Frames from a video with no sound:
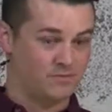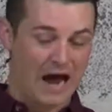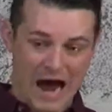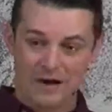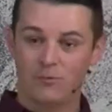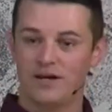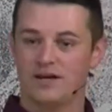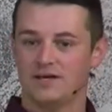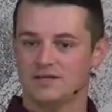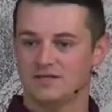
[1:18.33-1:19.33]
the
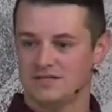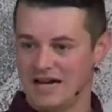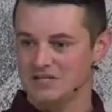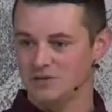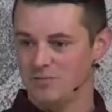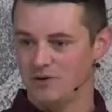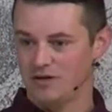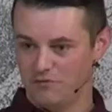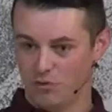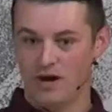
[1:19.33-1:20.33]
eyewitness
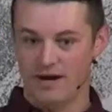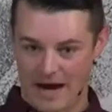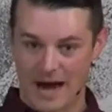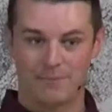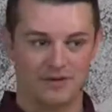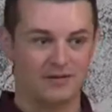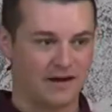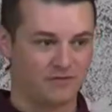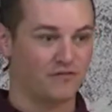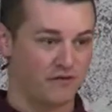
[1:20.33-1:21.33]
testimony of what happened
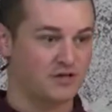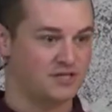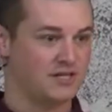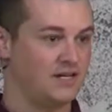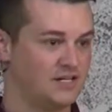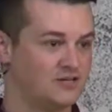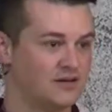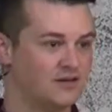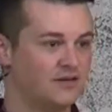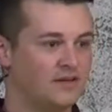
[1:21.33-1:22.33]
after the first Easter.